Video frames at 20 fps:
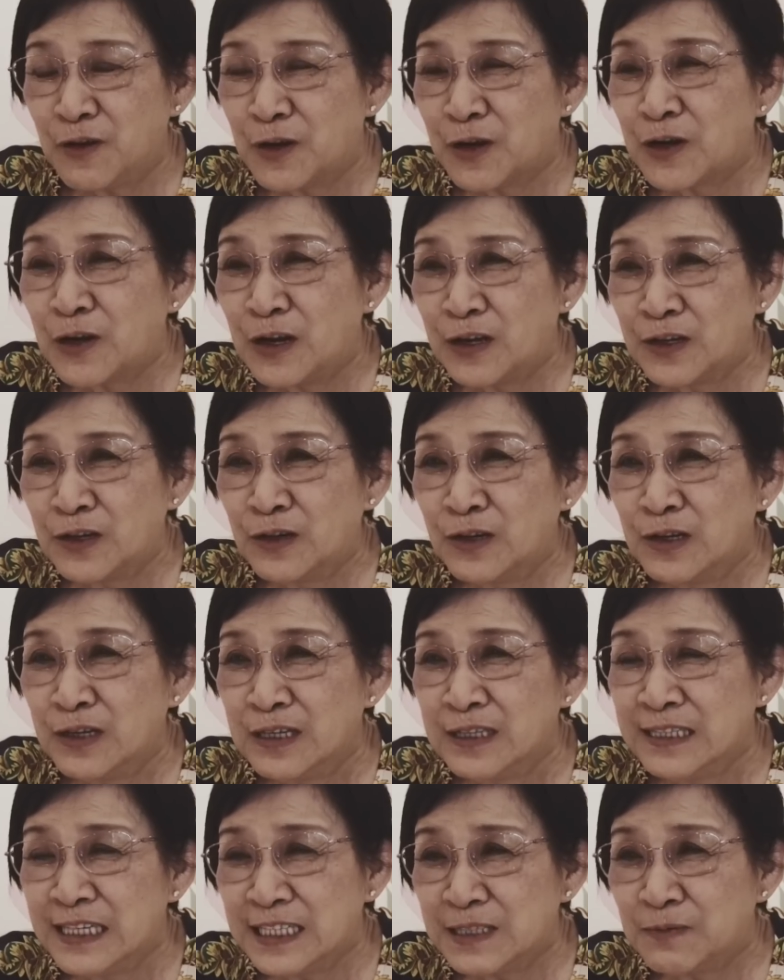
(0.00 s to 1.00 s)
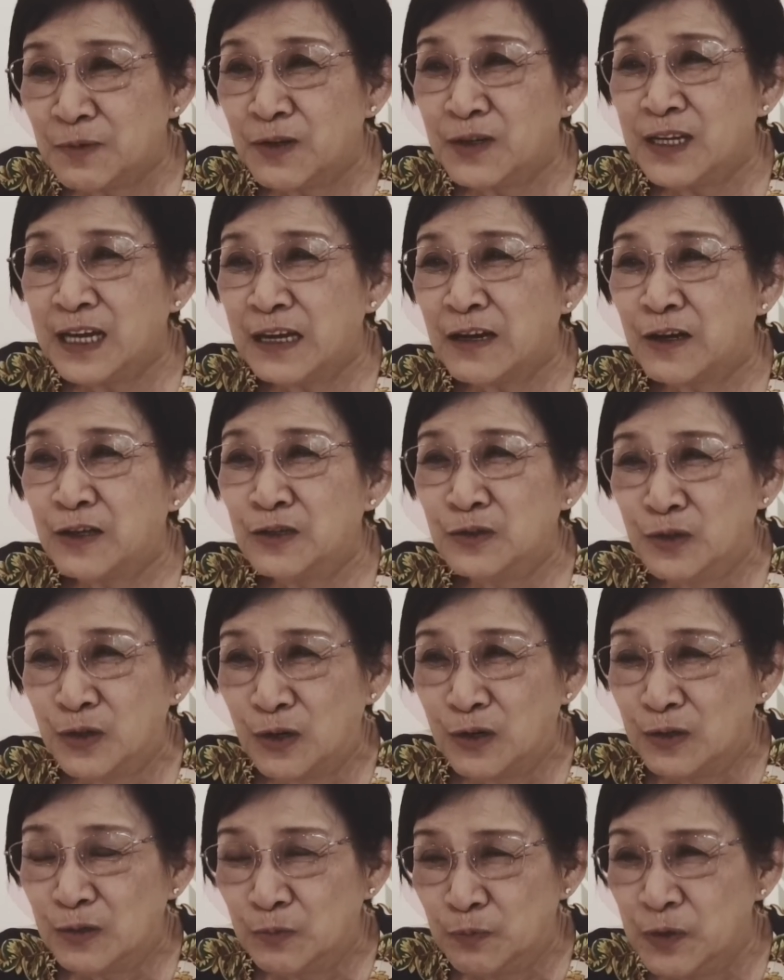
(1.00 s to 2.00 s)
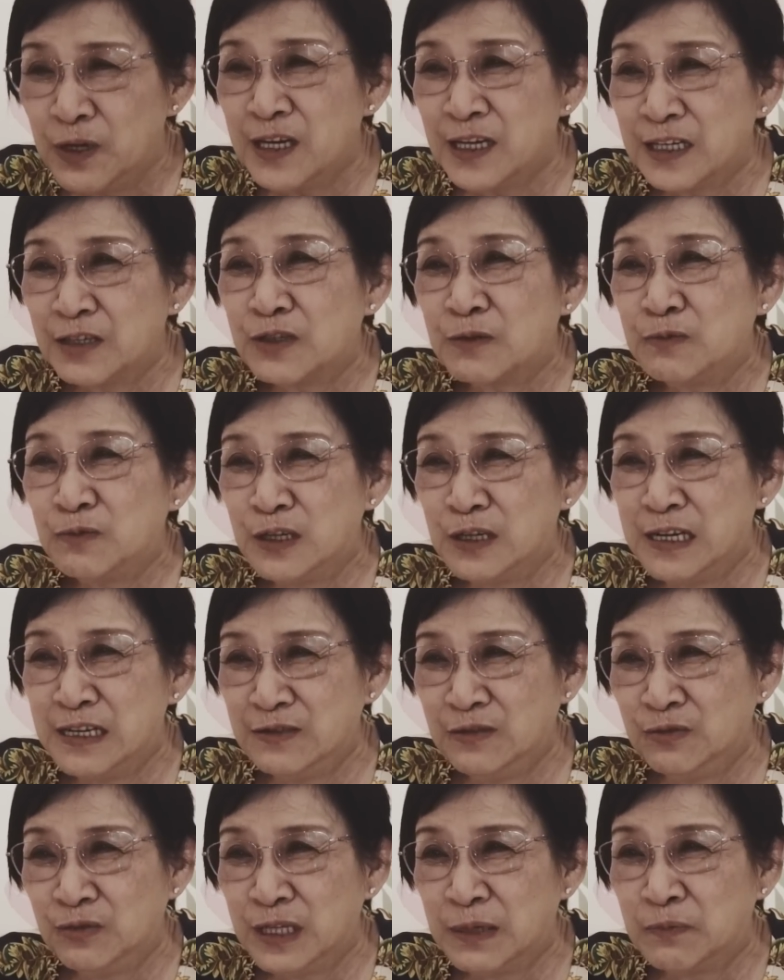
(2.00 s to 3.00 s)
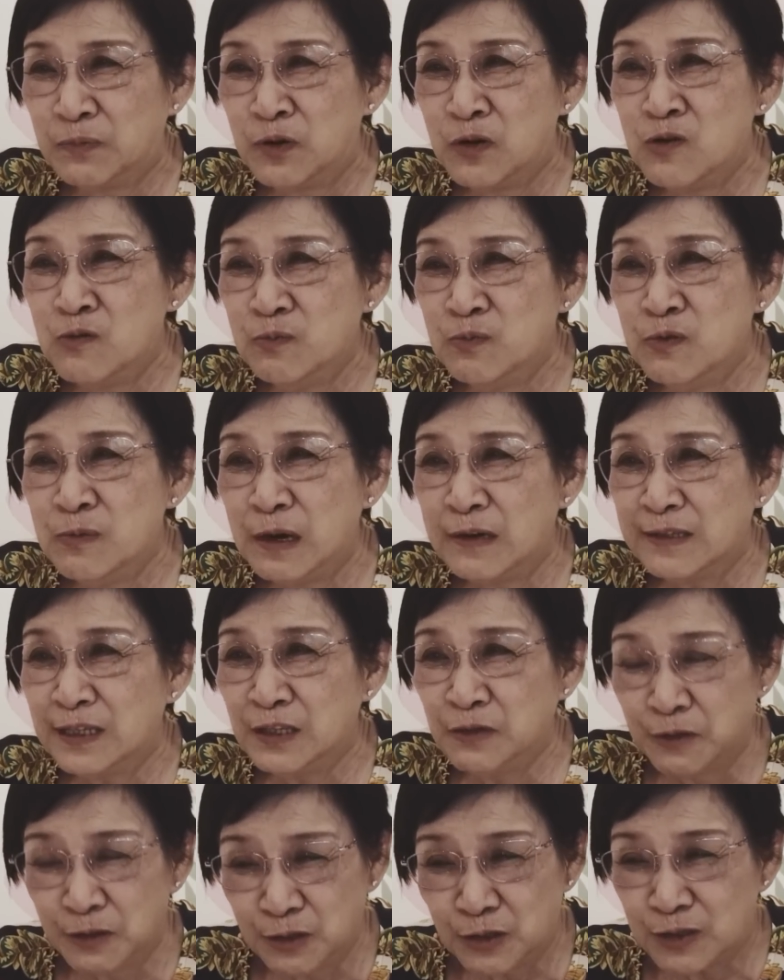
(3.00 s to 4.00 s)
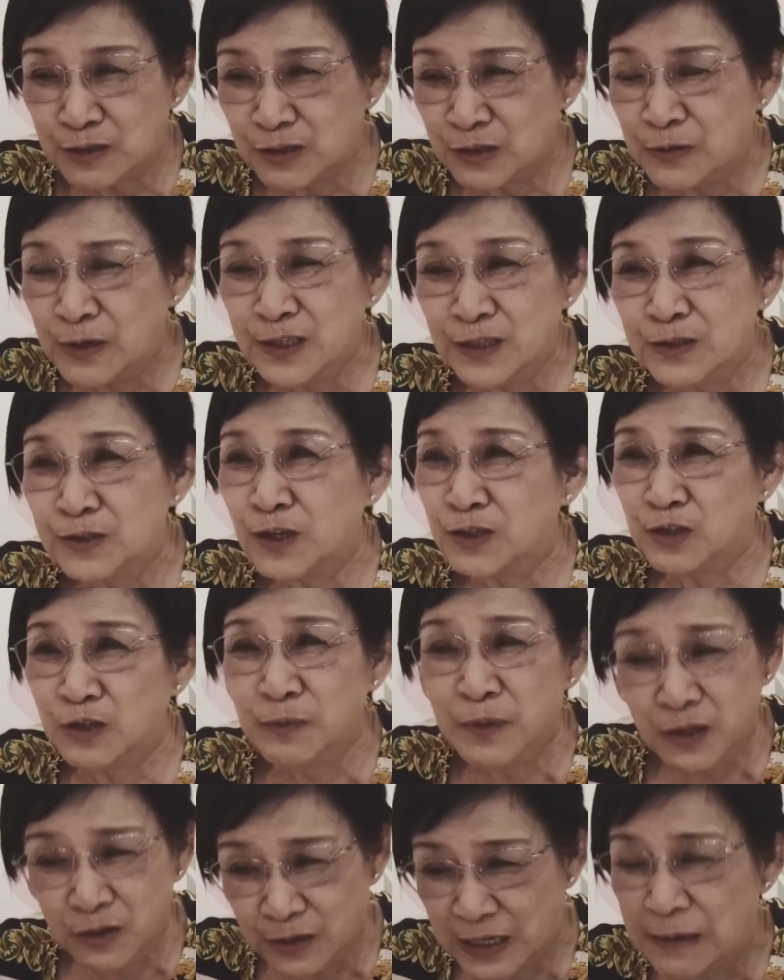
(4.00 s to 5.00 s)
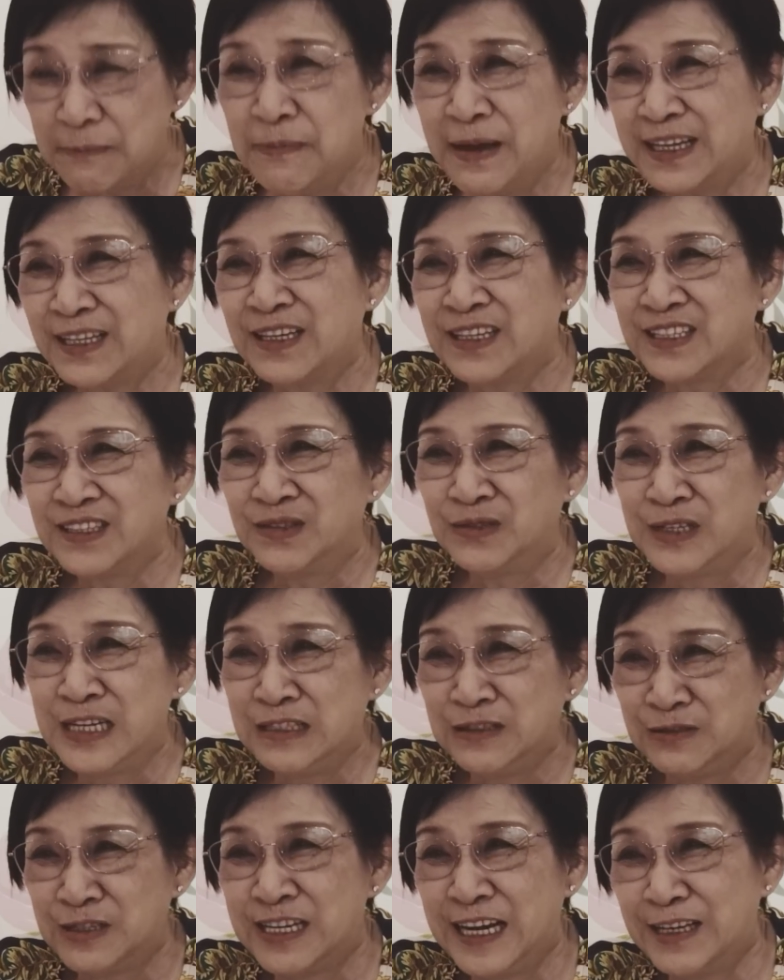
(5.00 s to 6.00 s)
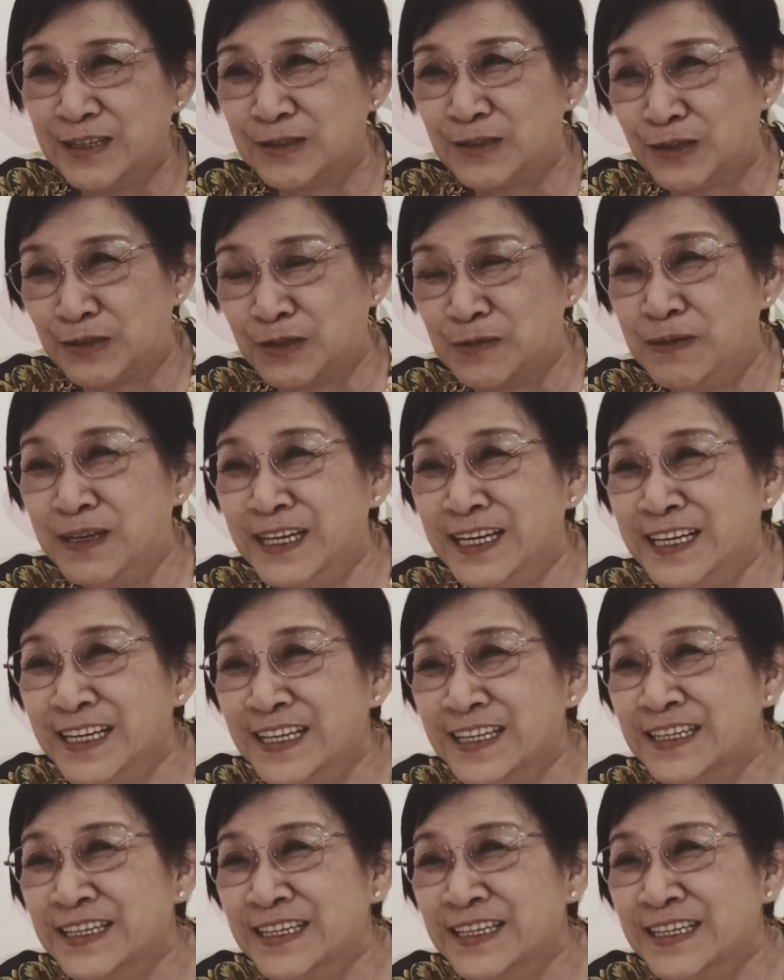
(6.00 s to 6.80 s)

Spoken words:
o'clock, no? Next morning I got to go bring a group to the Blue Mountain. You want to talk to me, you come back tonight to talk to me.